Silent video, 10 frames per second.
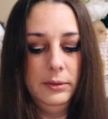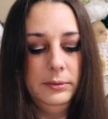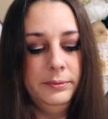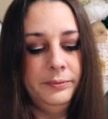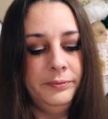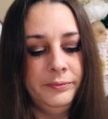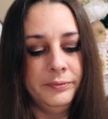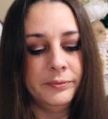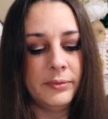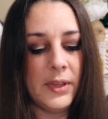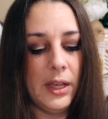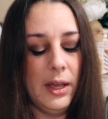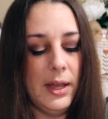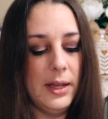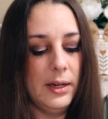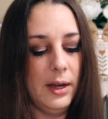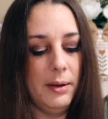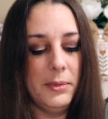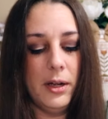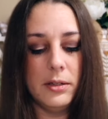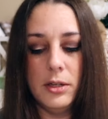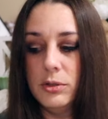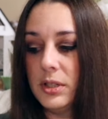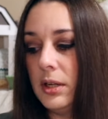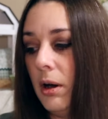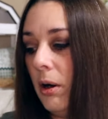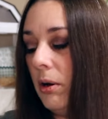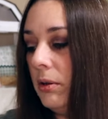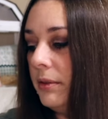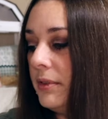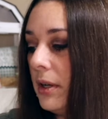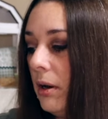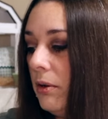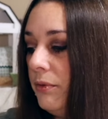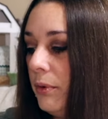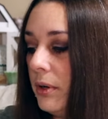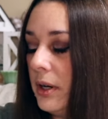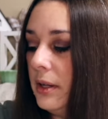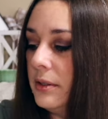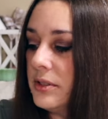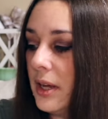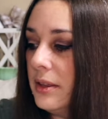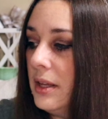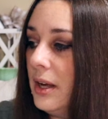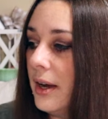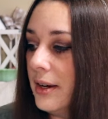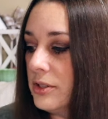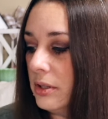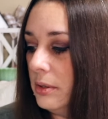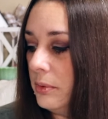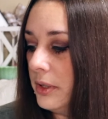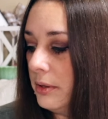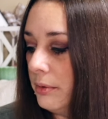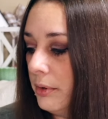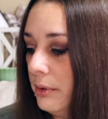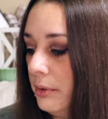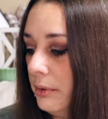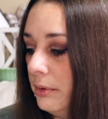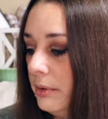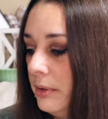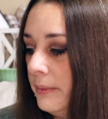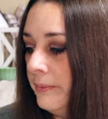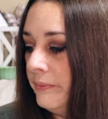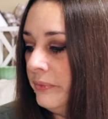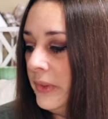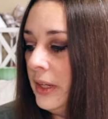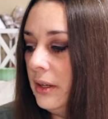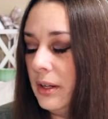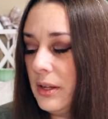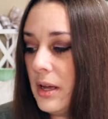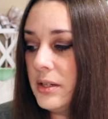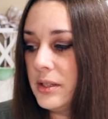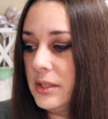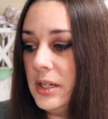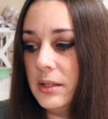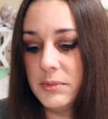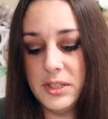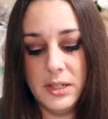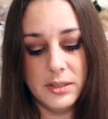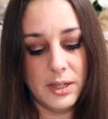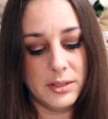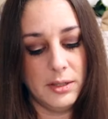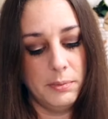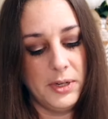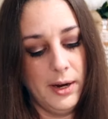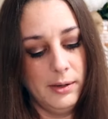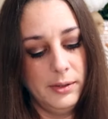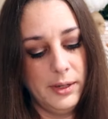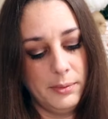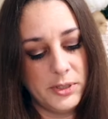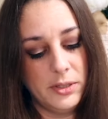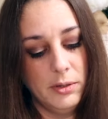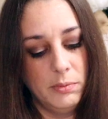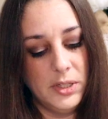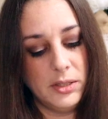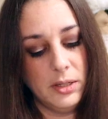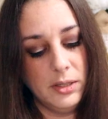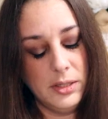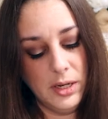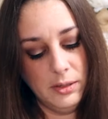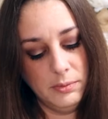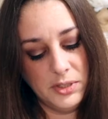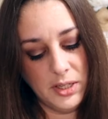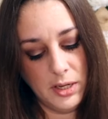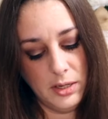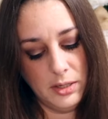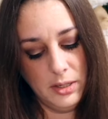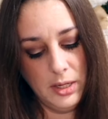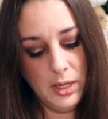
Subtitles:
And I'm not using all of the called for colors. I think I actually went through a lot of the DMCs I subbed out, and I'm still missing a DMC